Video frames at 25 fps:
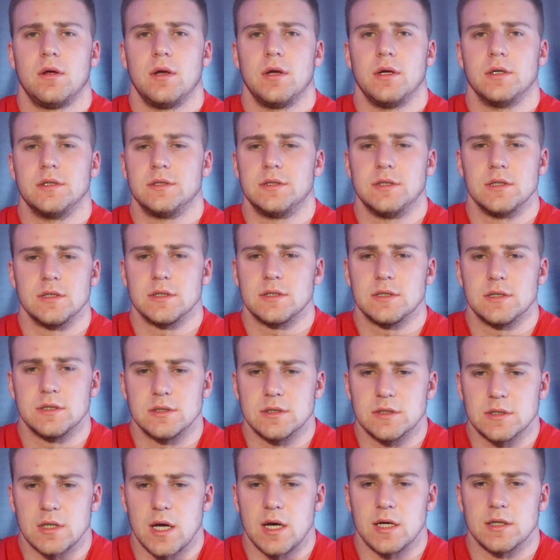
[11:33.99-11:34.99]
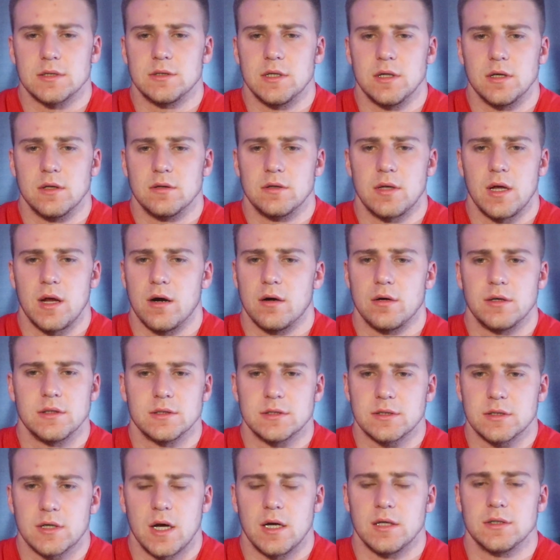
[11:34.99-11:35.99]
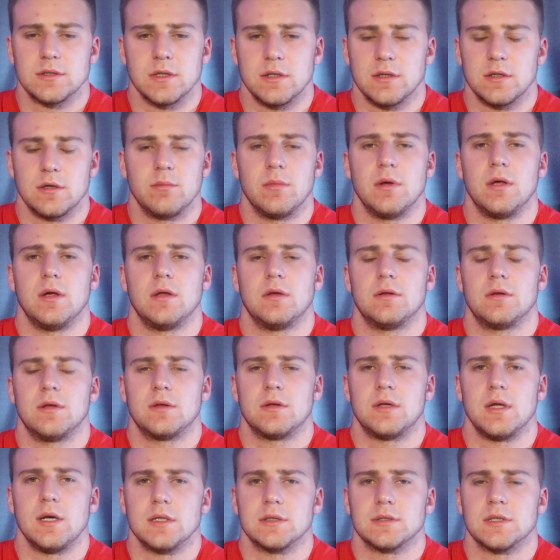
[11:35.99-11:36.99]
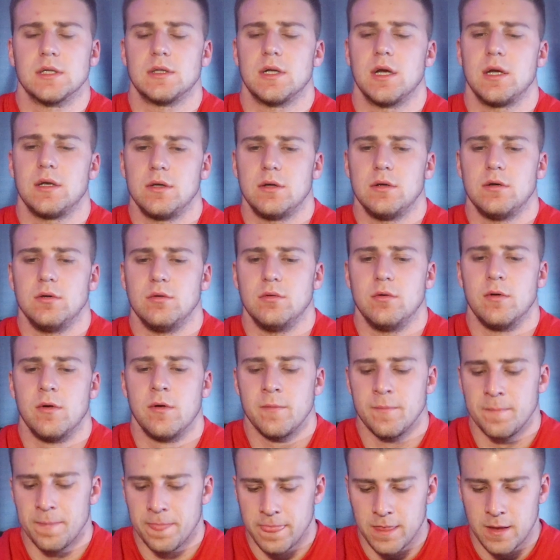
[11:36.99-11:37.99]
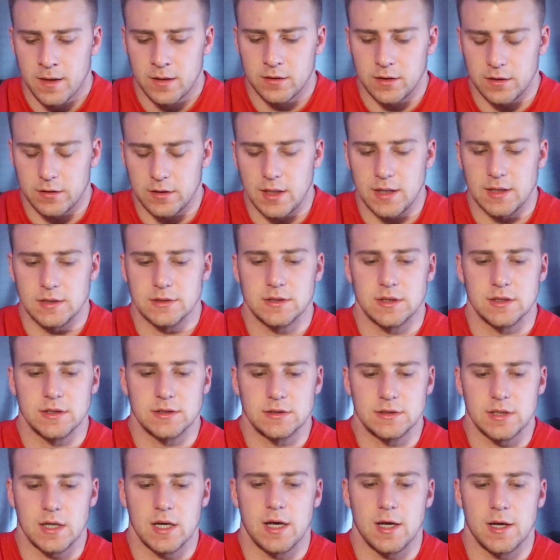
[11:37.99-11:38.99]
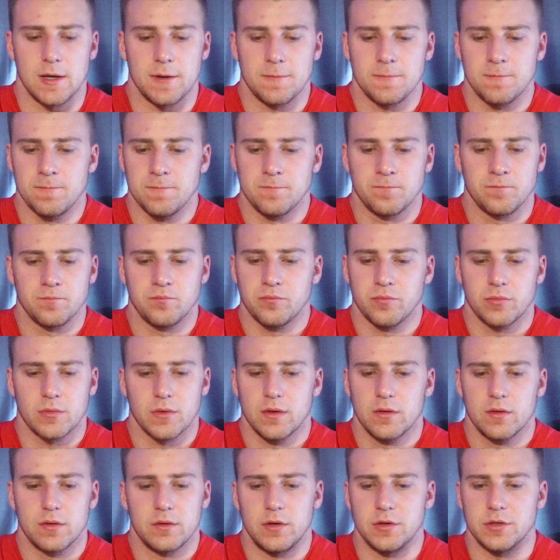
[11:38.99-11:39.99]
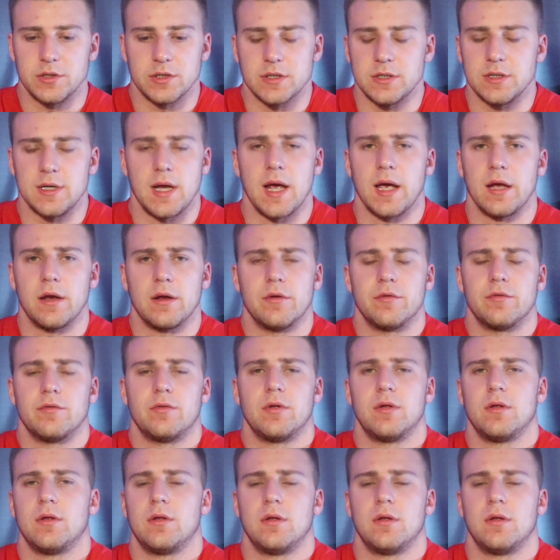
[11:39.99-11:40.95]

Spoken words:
It's just disgusting. They are disgusting to me. The things that they do, the things they say, they're just negative.